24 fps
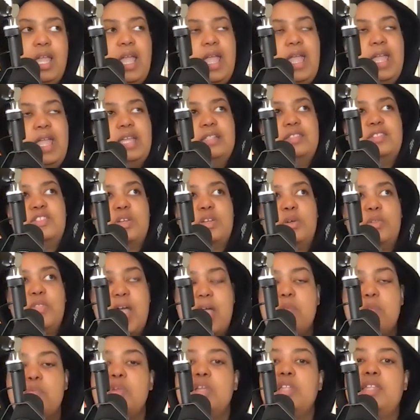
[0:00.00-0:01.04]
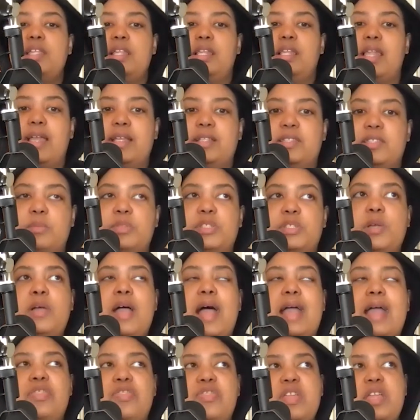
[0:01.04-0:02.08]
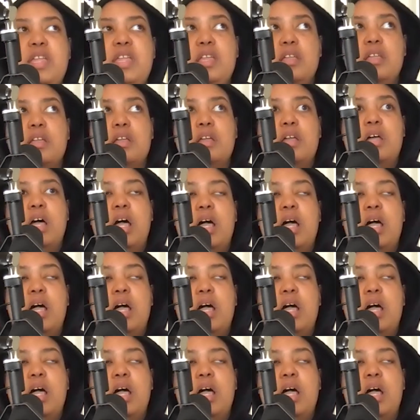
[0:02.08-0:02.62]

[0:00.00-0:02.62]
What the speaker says: And so that really lights up. So I think